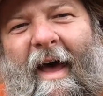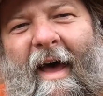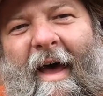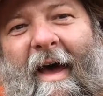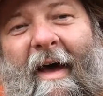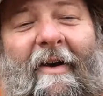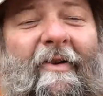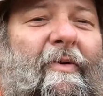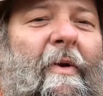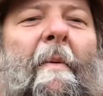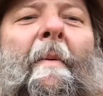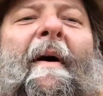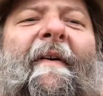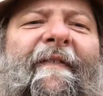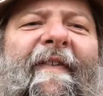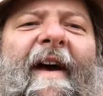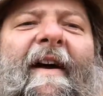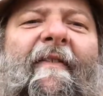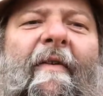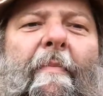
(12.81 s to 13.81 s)
And it's one of my
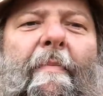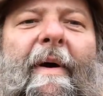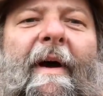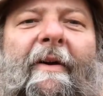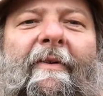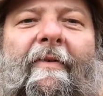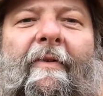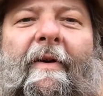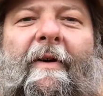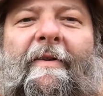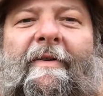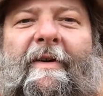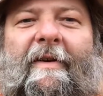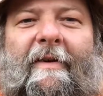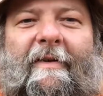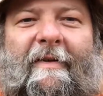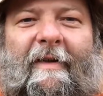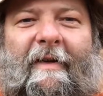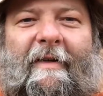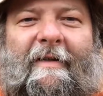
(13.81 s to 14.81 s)
favorite petroglyphs
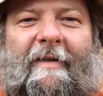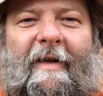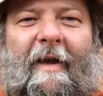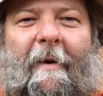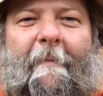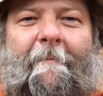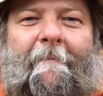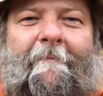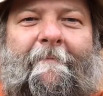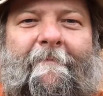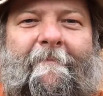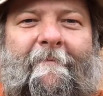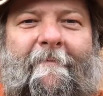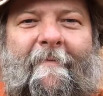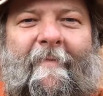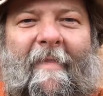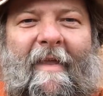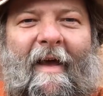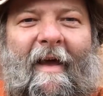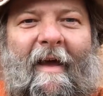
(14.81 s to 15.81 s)
because it's um,
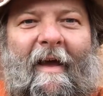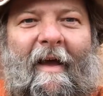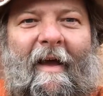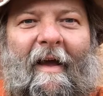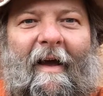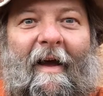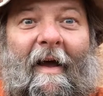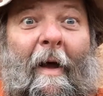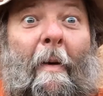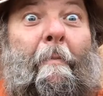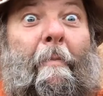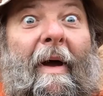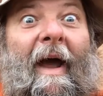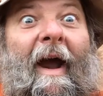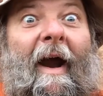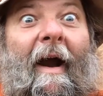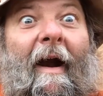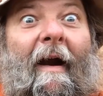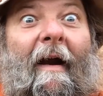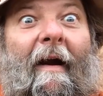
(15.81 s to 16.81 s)
a
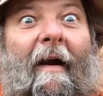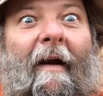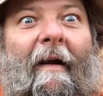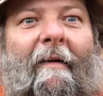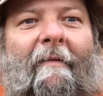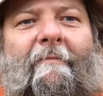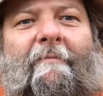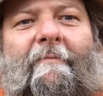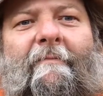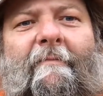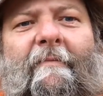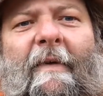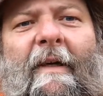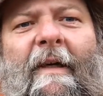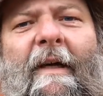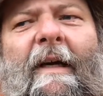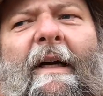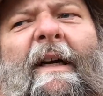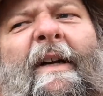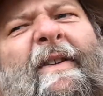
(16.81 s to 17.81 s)
bear.
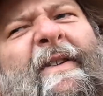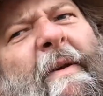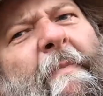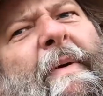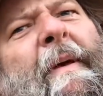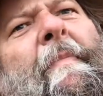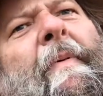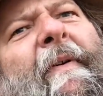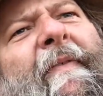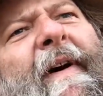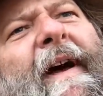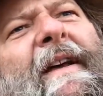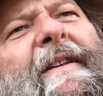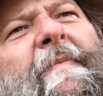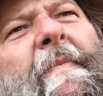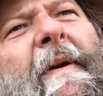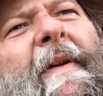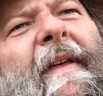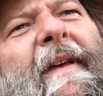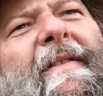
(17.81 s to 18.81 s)
Some people have
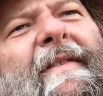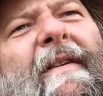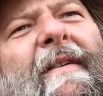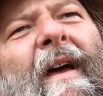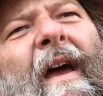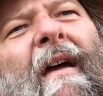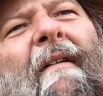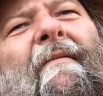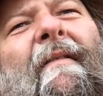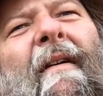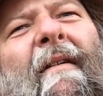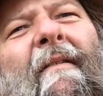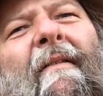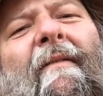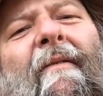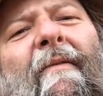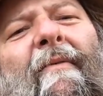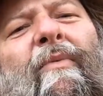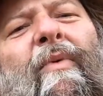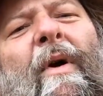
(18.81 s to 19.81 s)
asked me, they said, hey, uh,
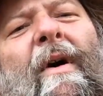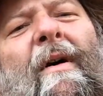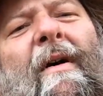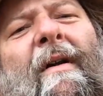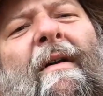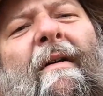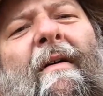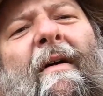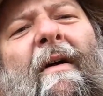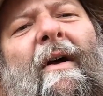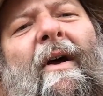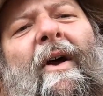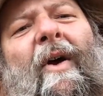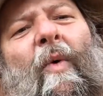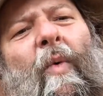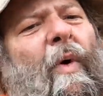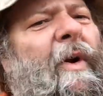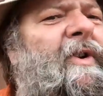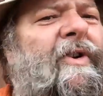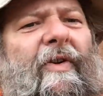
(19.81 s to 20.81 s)
Ron,
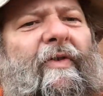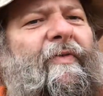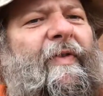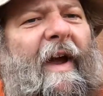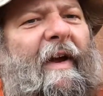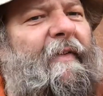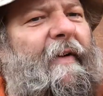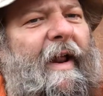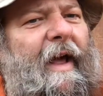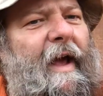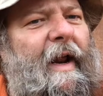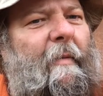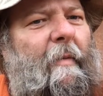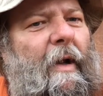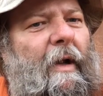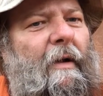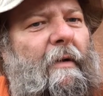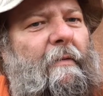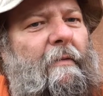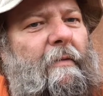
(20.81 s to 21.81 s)
what is your favorite
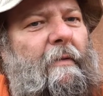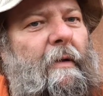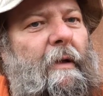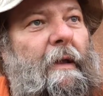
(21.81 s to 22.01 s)
animal?